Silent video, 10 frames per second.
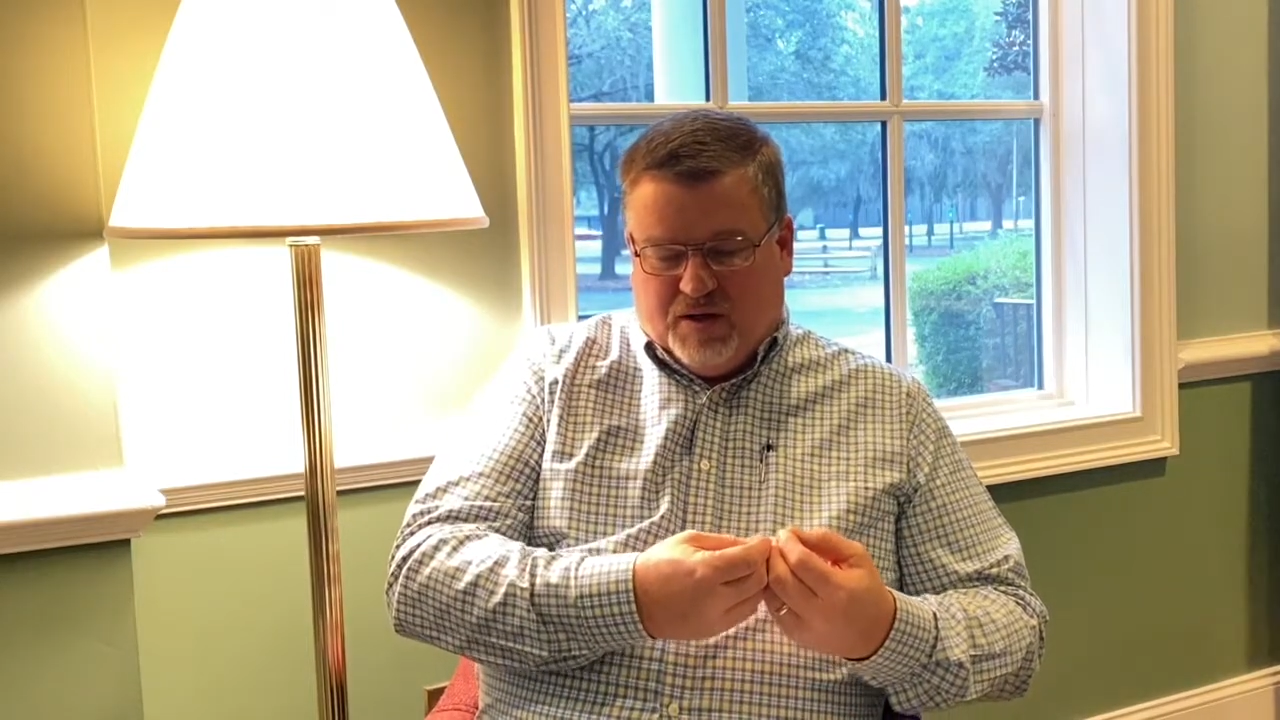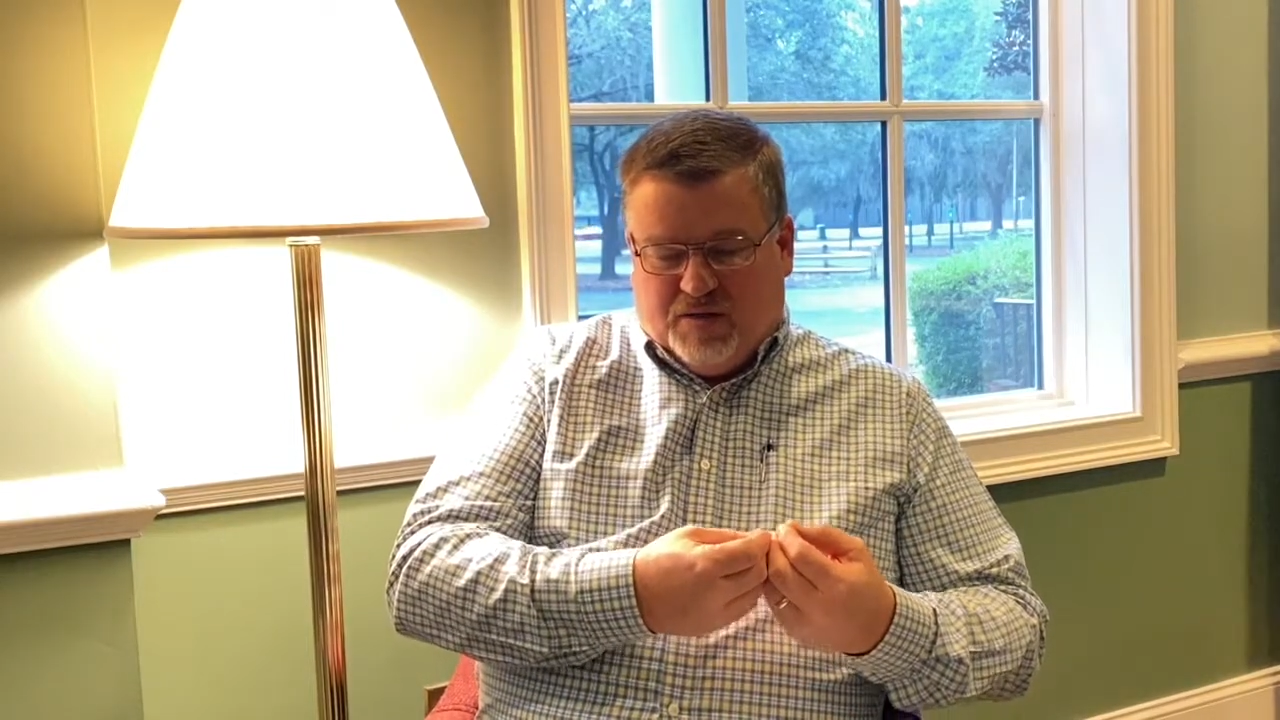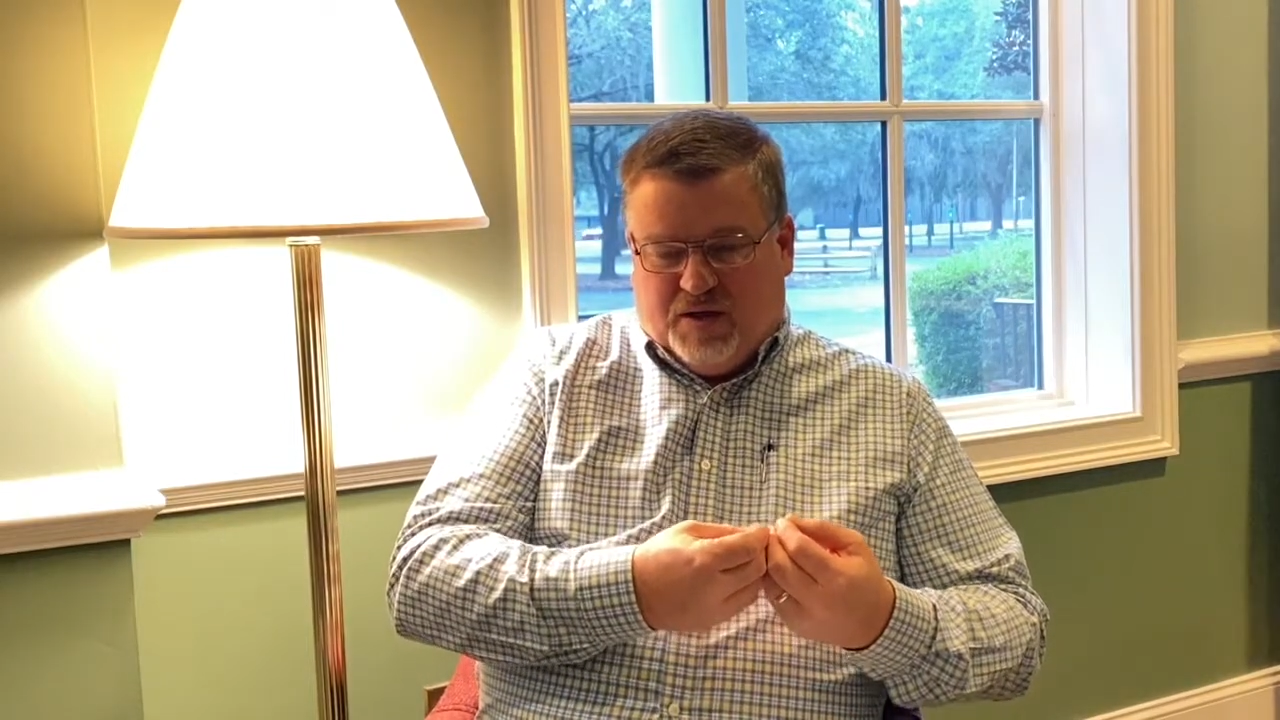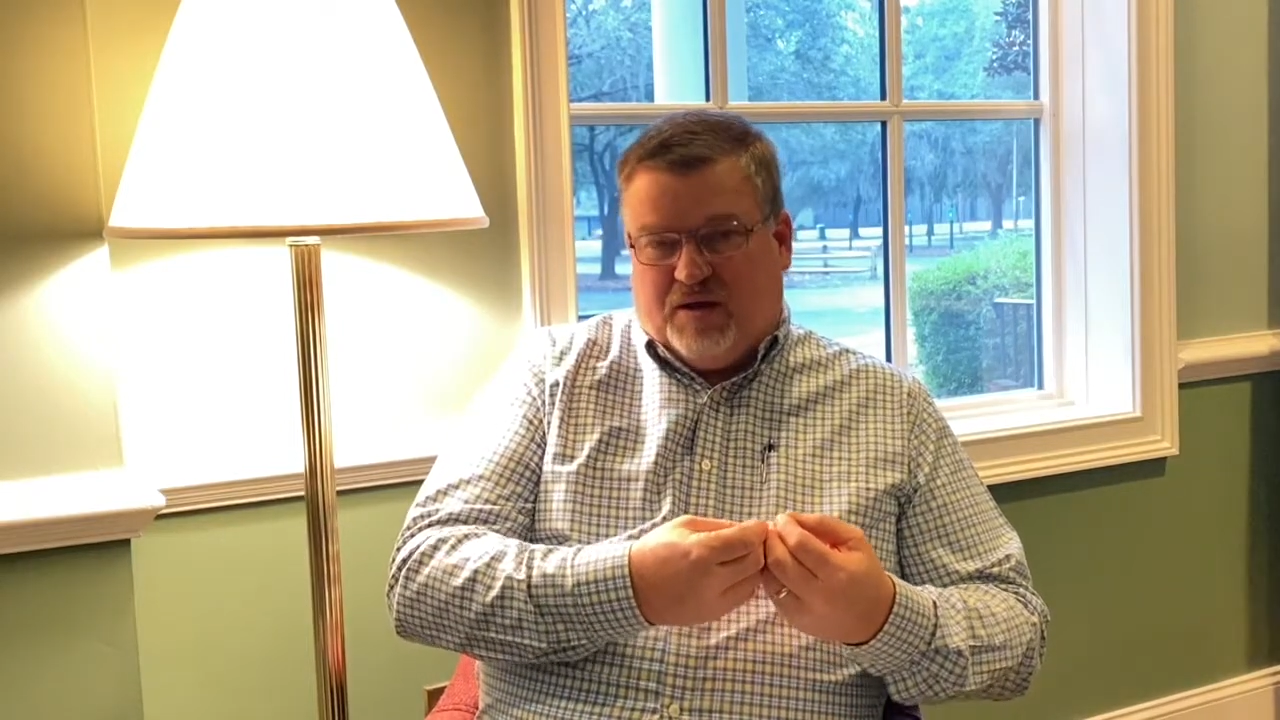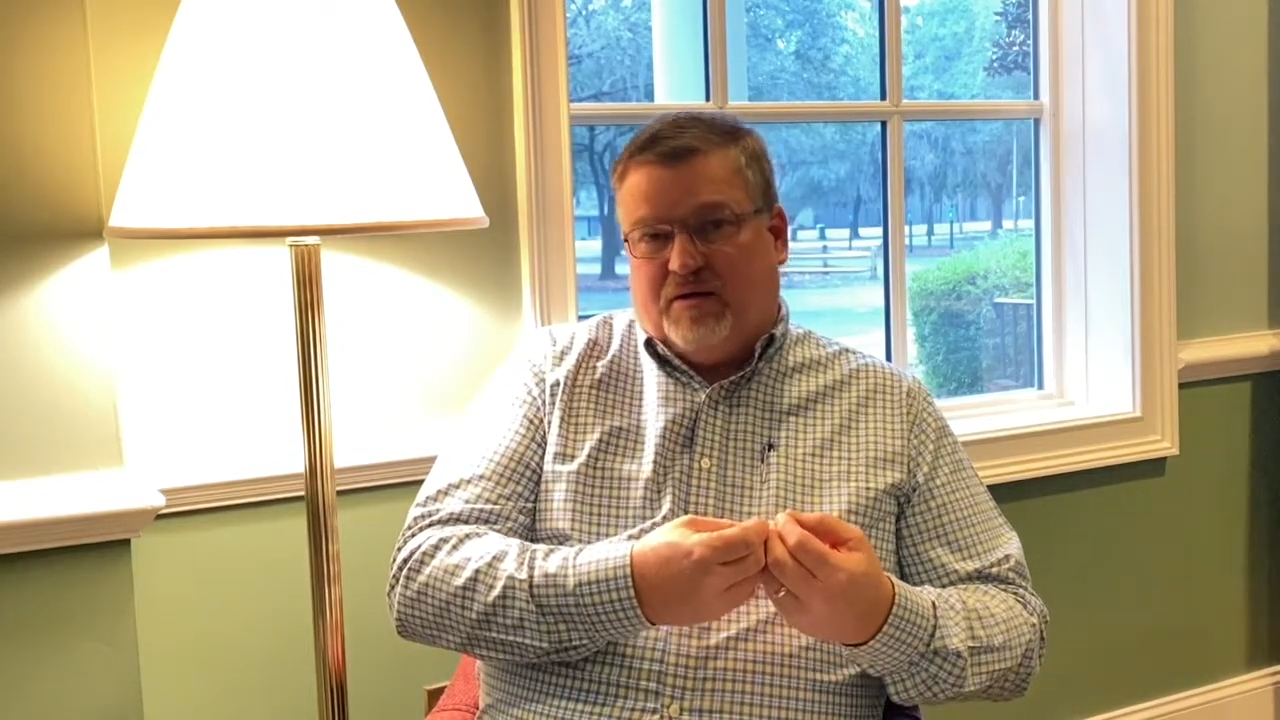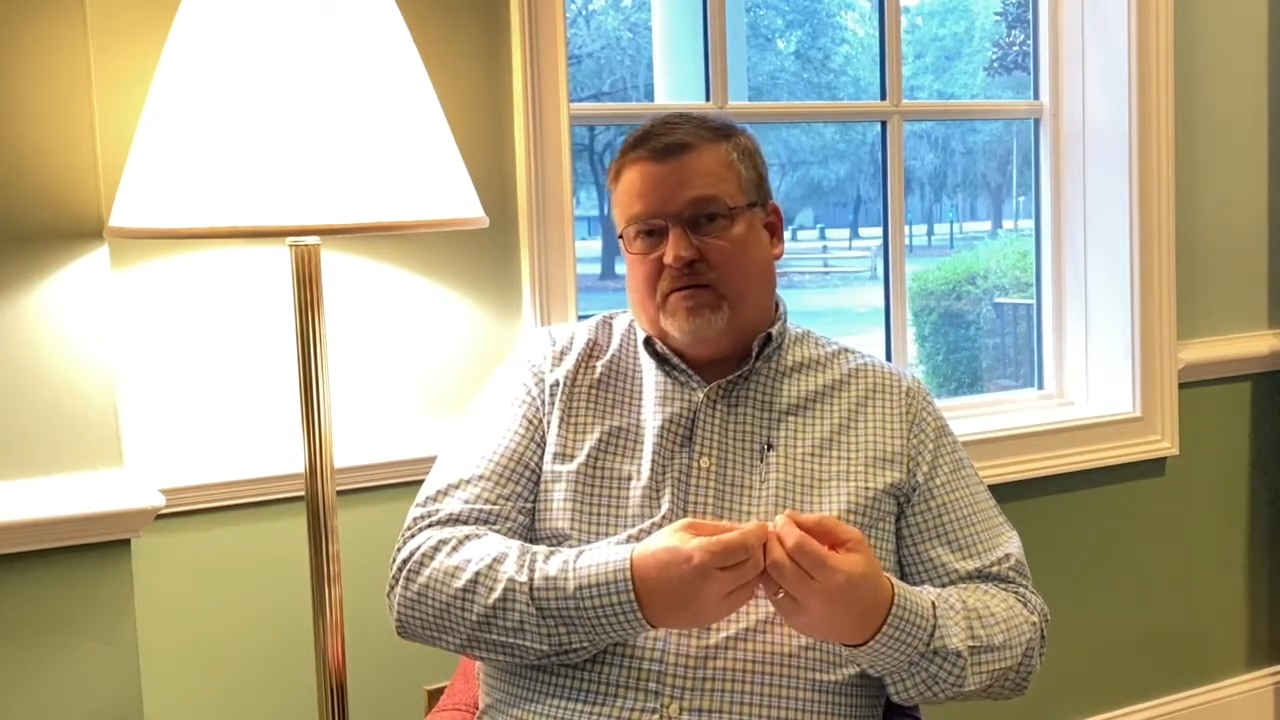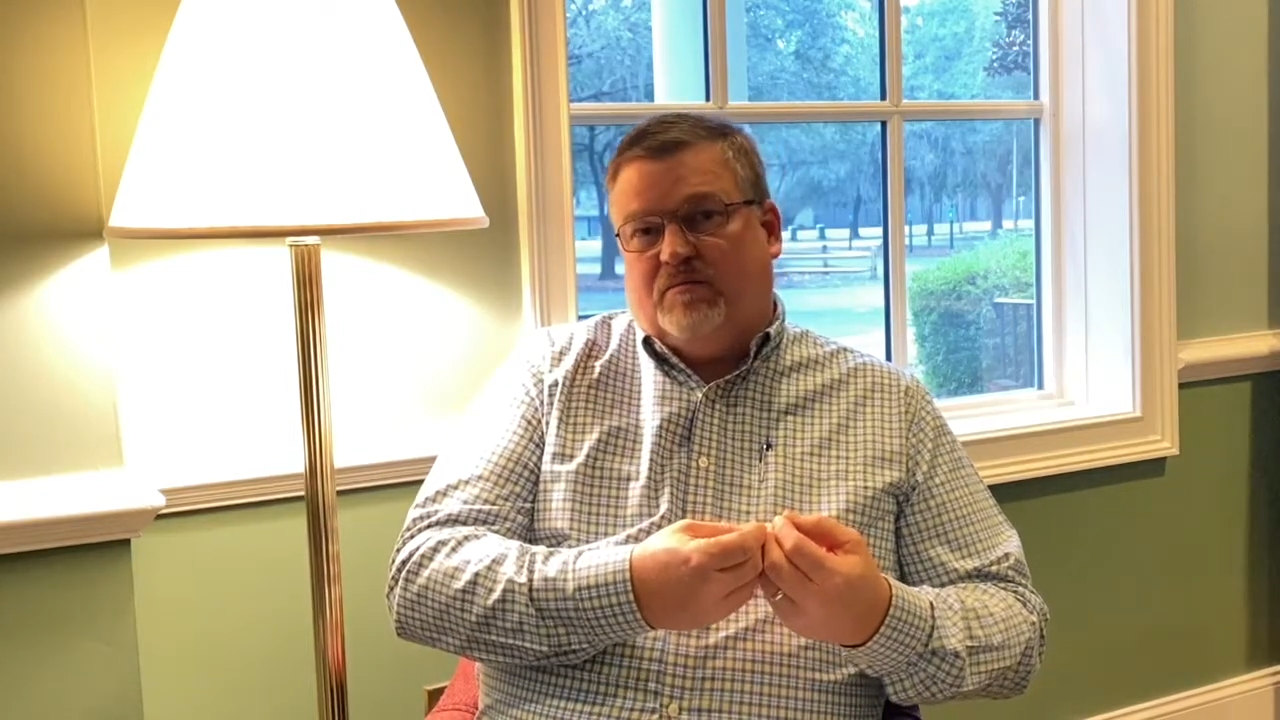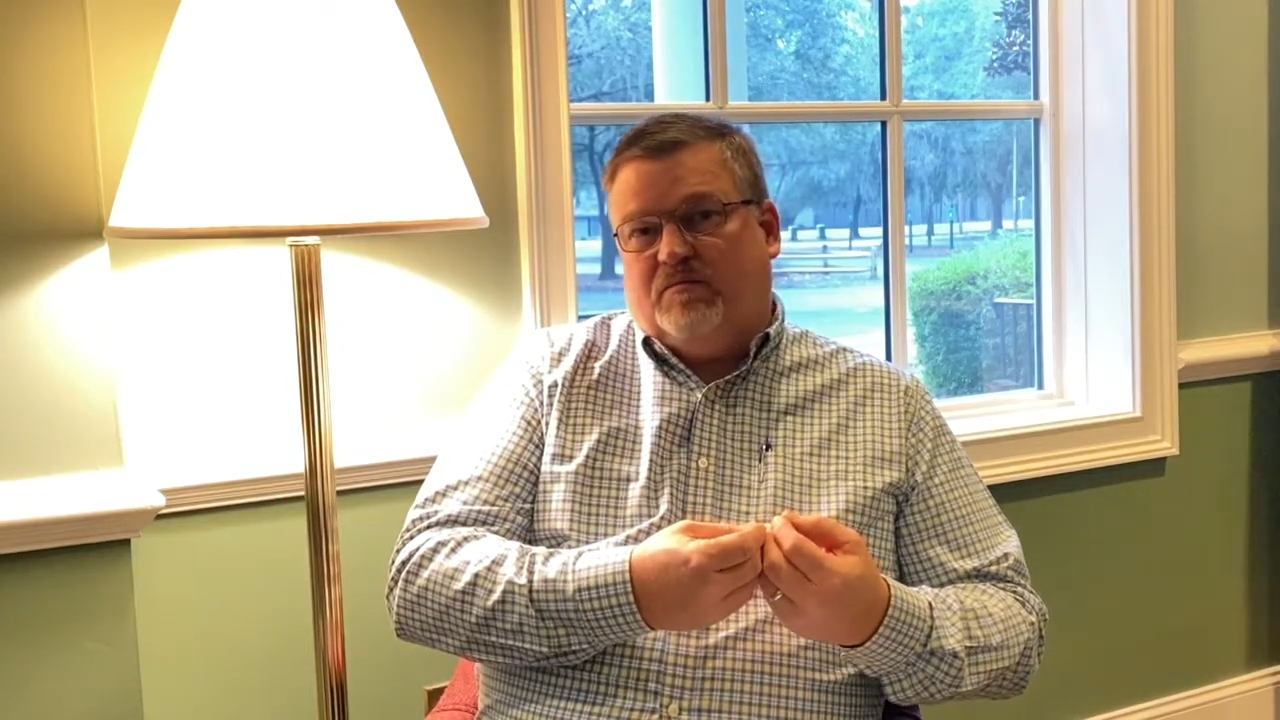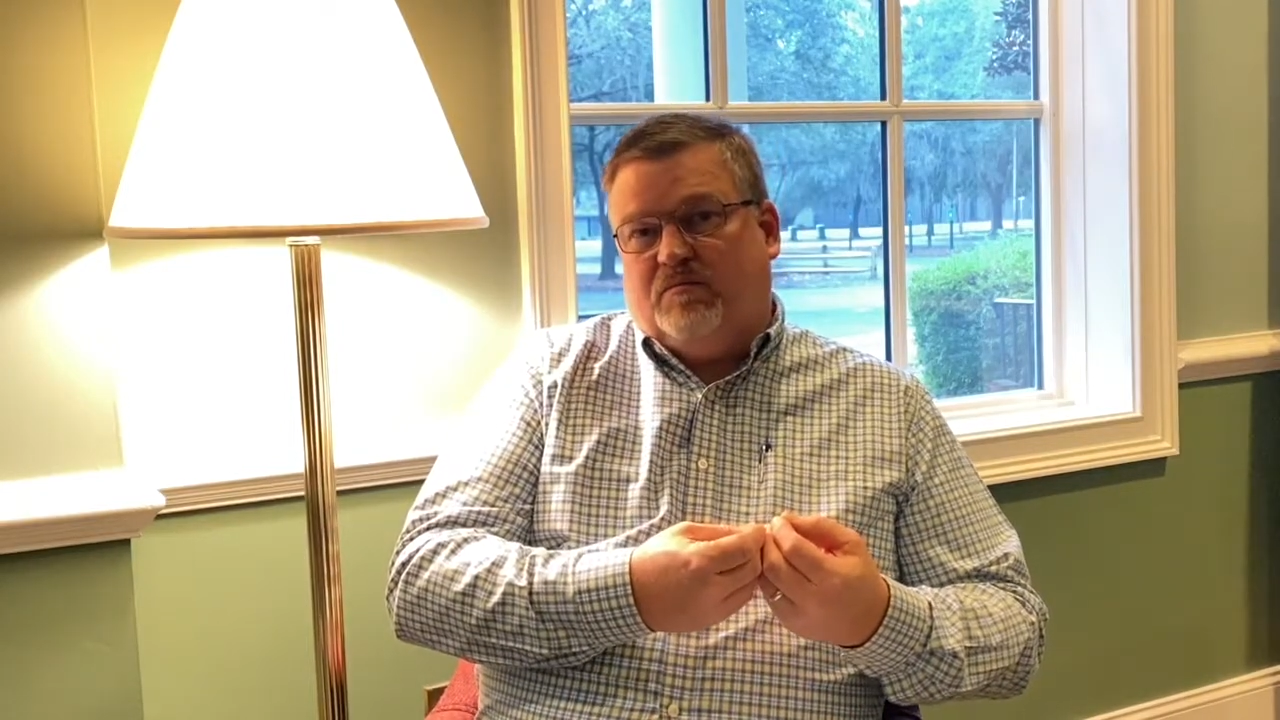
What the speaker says: then